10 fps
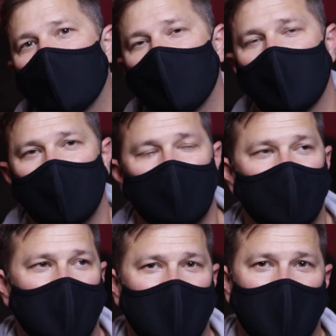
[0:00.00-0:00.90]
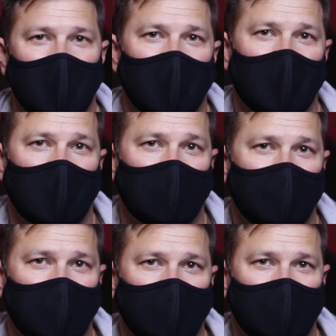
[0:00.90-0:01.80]
just like to say,
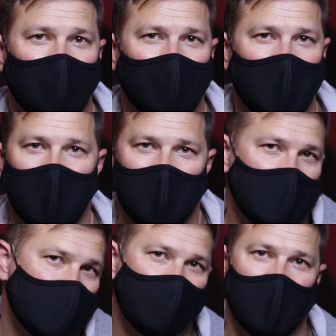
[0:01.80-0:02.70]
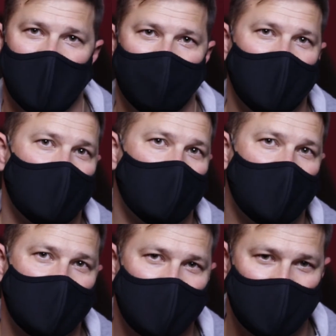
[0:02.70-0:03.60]
it's fine if you don't
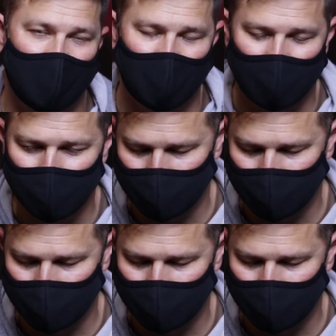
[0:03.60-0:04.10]
want to,